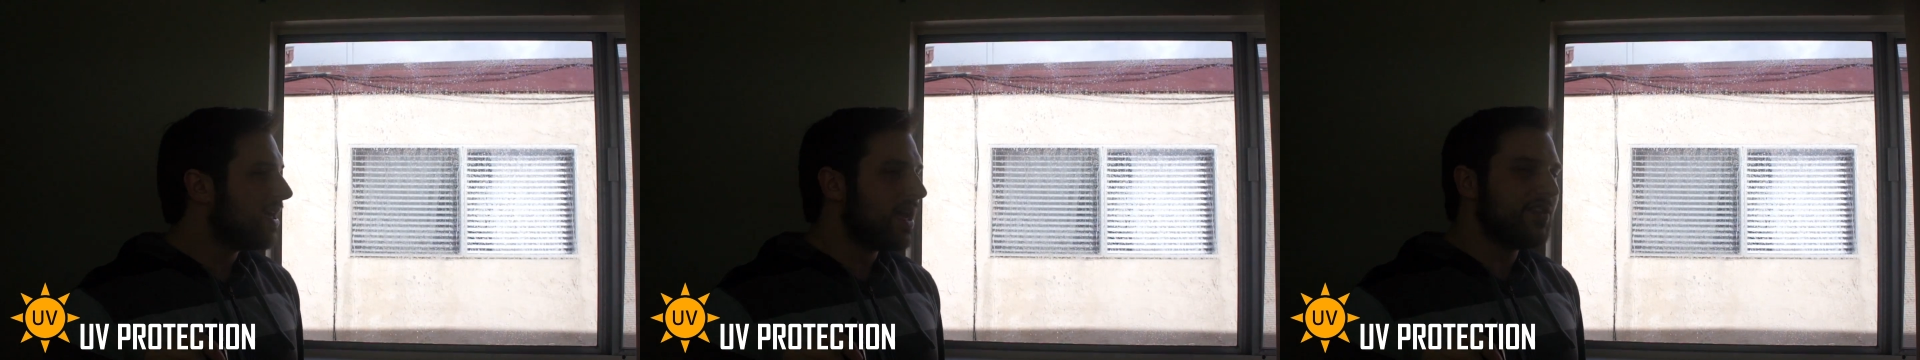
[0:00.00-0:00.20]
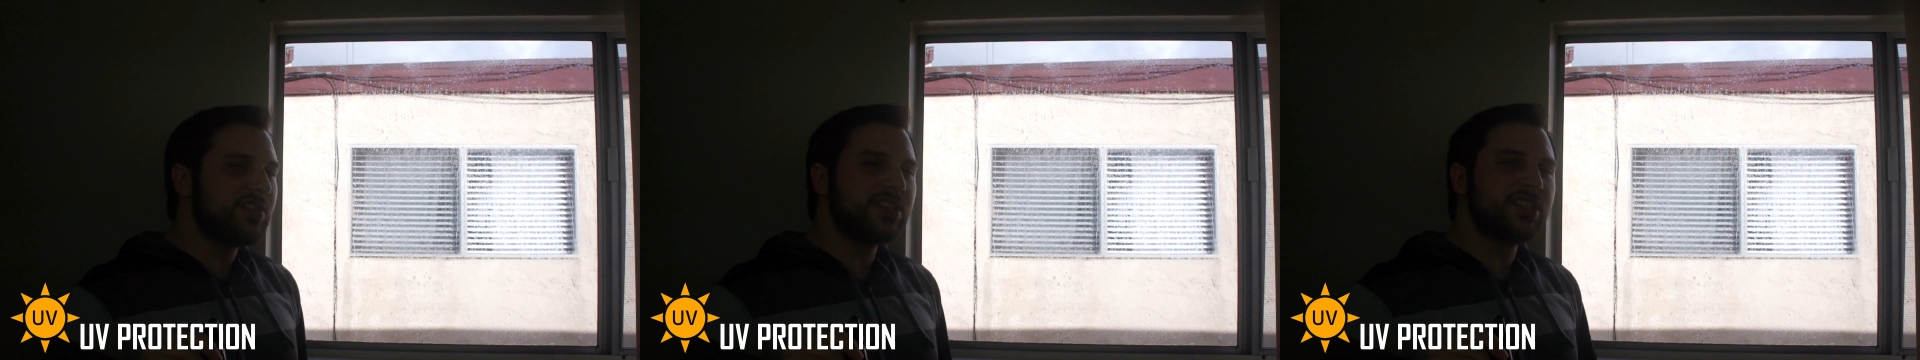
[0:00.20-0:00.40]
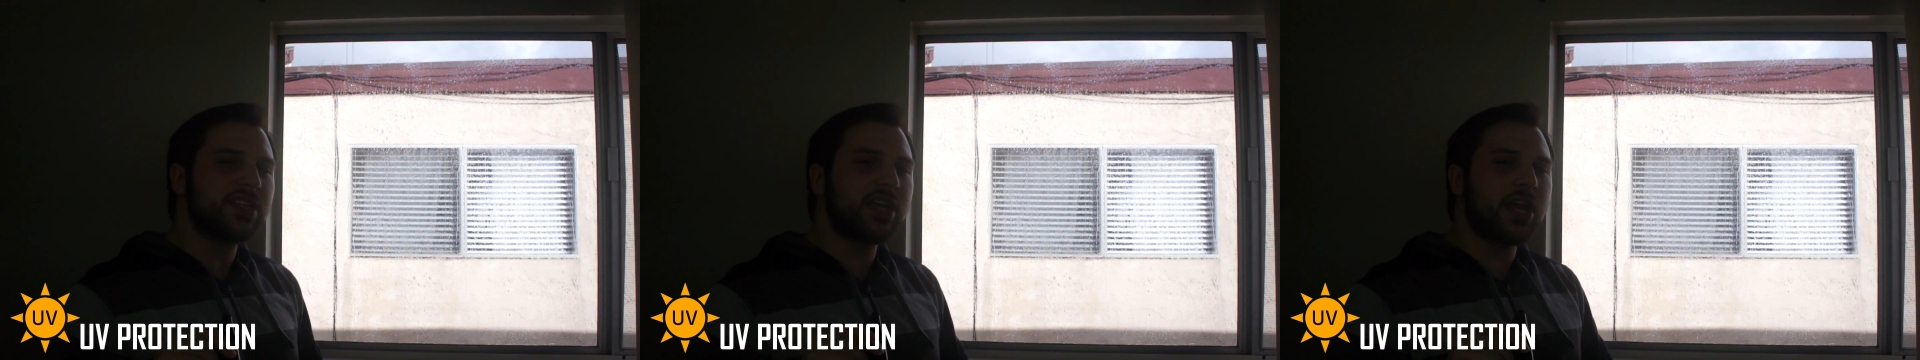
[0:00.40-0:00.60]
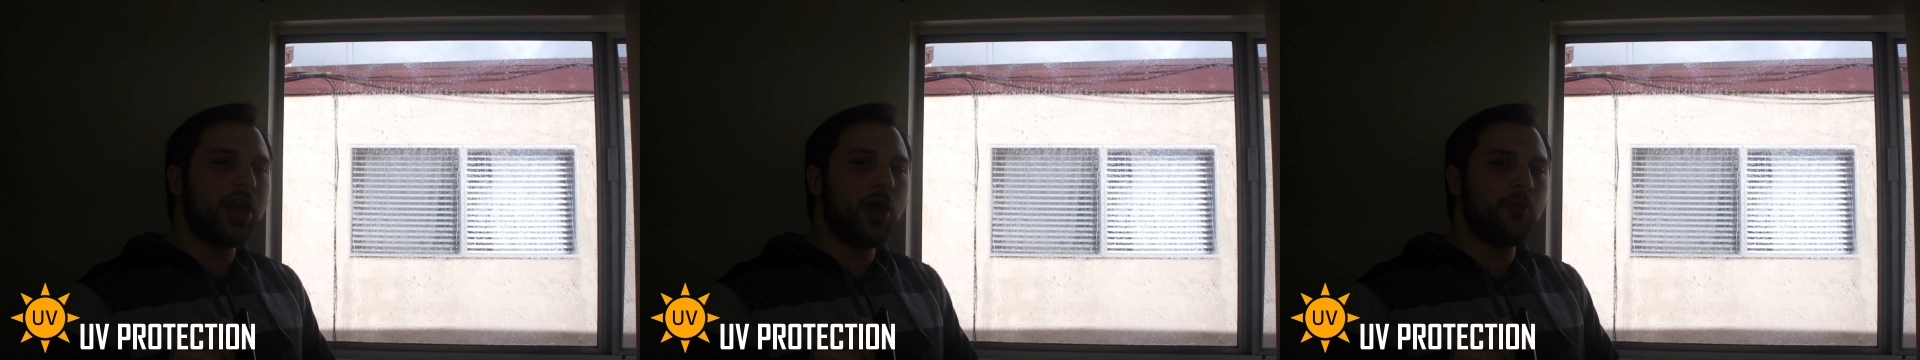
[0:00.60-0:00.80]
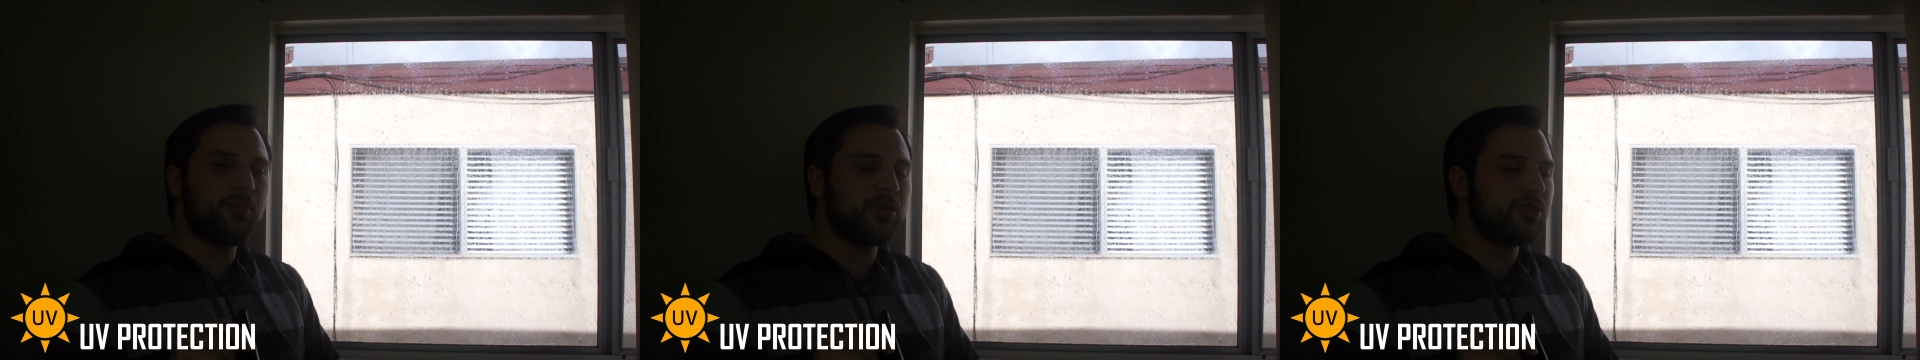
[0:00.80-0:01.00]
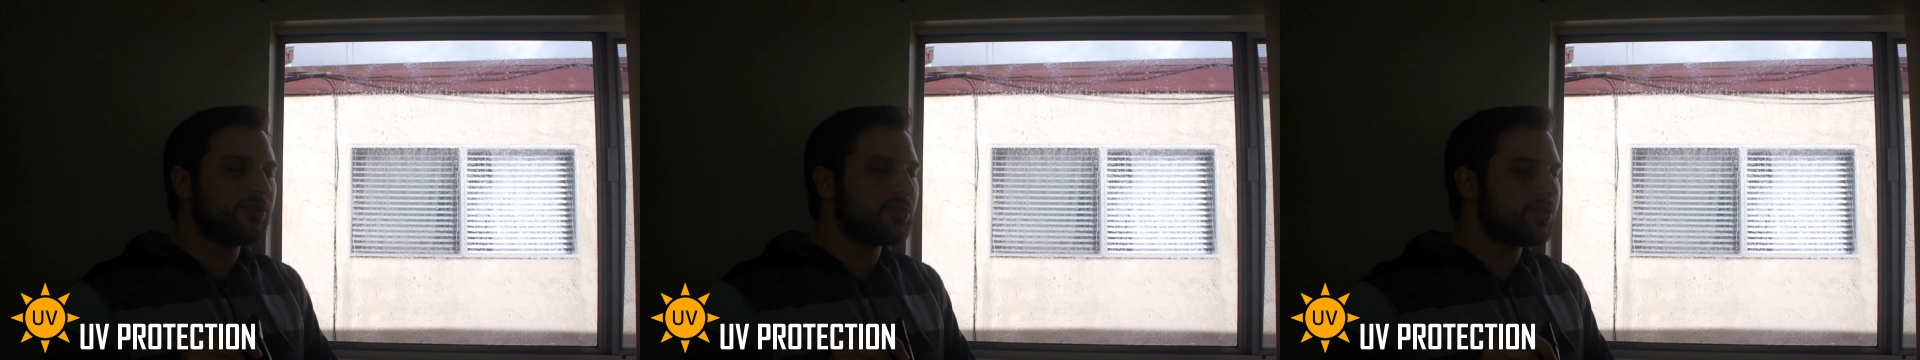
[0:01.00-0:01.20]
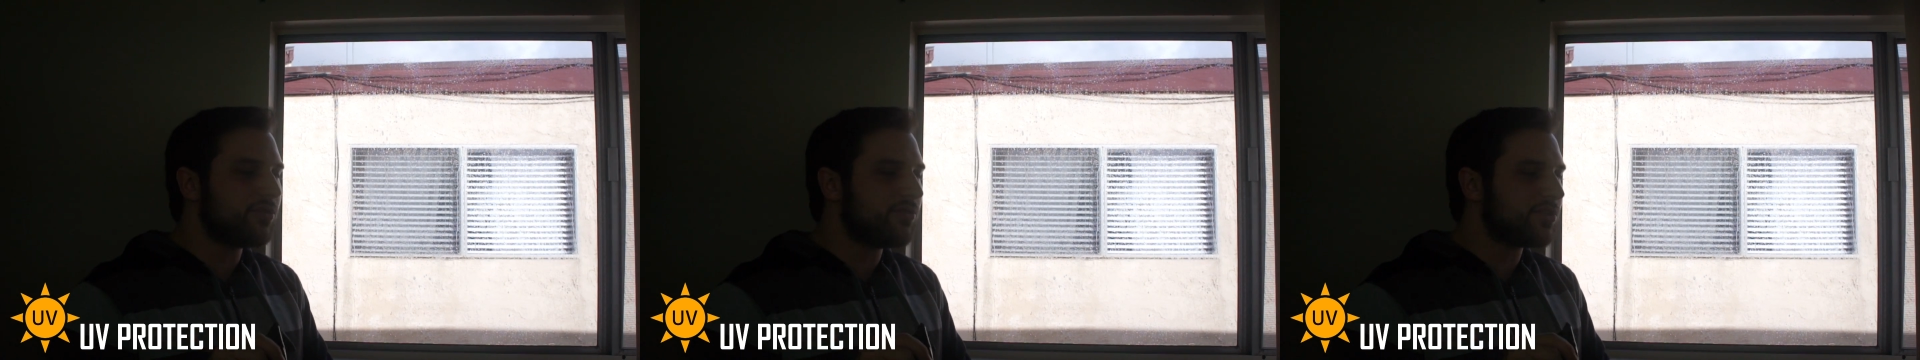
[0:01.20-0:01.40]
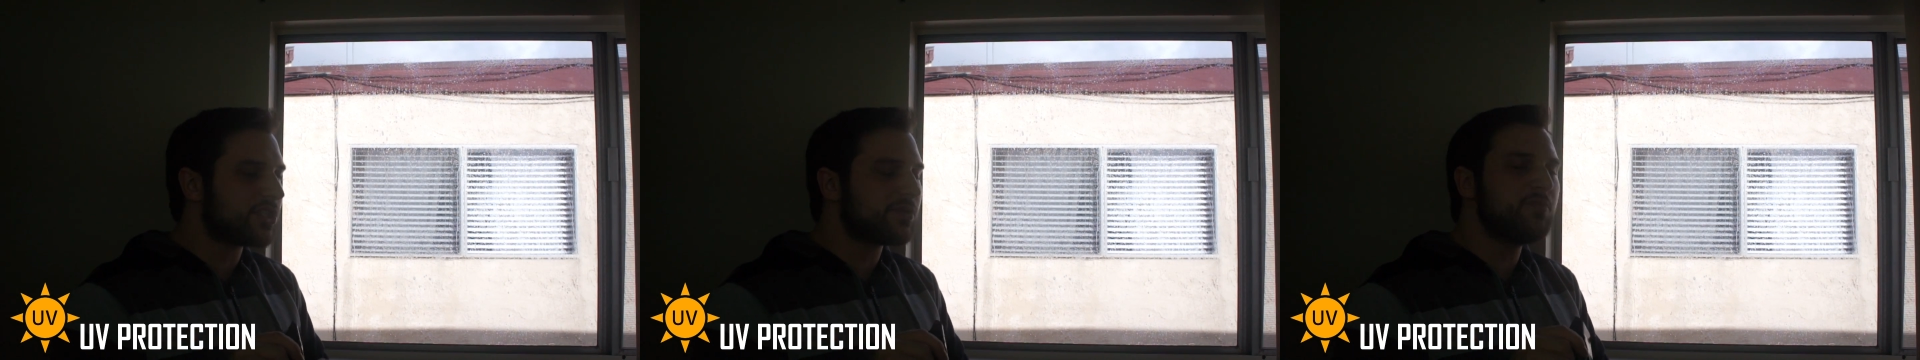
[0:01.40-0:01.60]
And this is going to help you
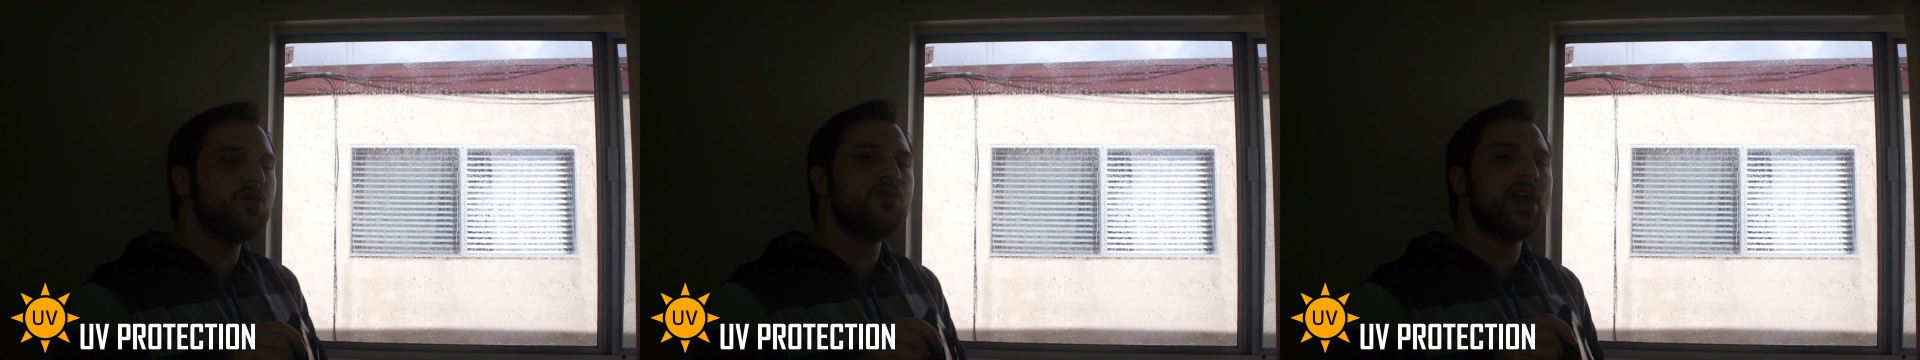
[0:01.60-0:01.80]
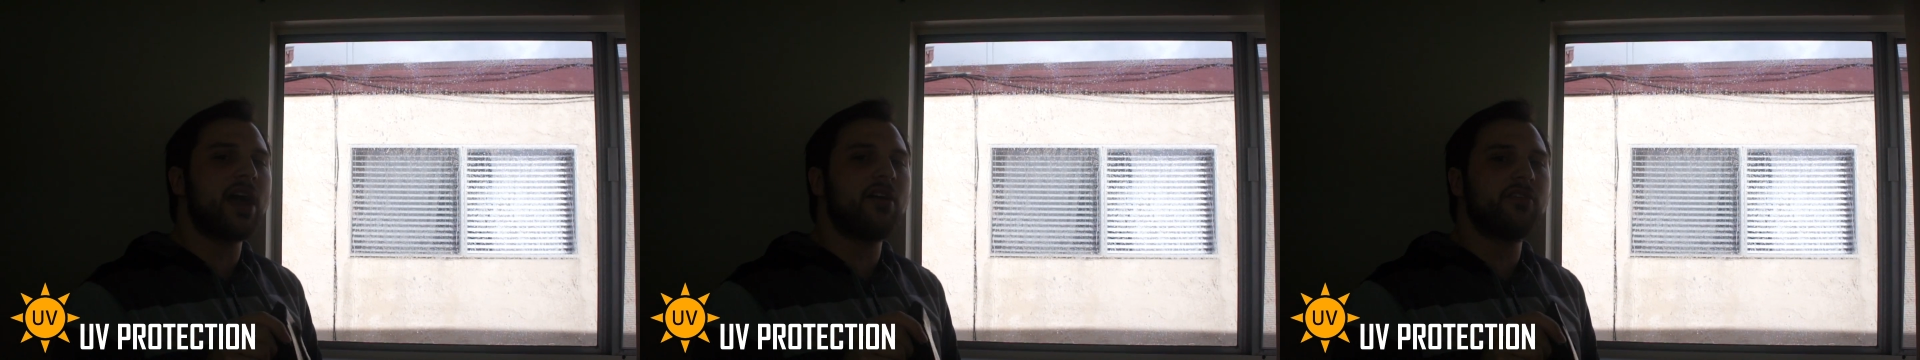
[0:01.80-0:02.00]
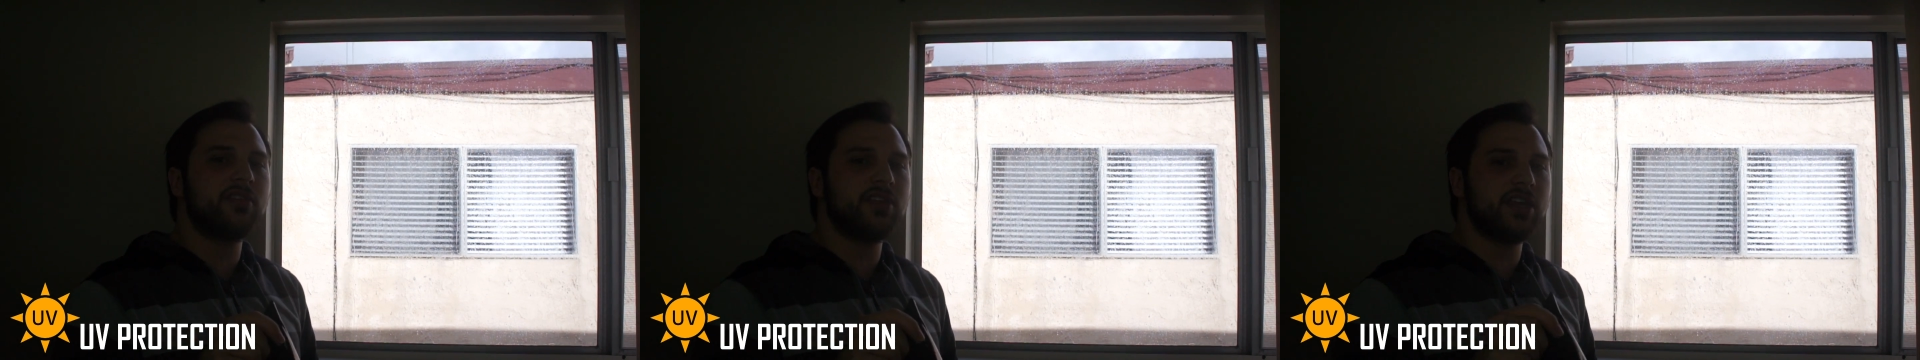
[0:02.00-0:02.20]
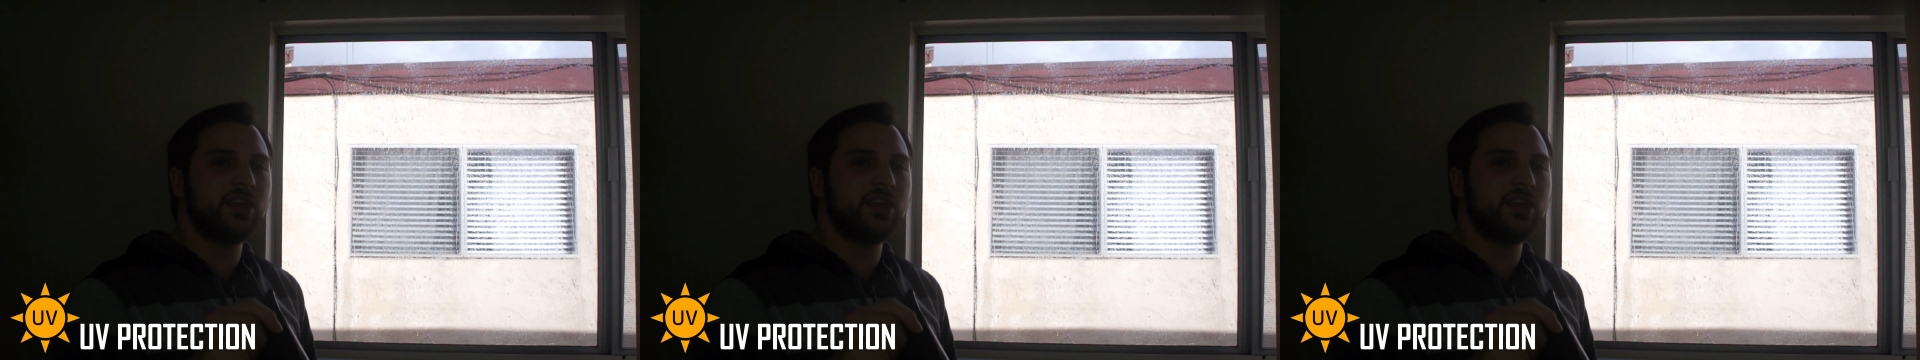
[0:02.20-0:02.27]
to smooth out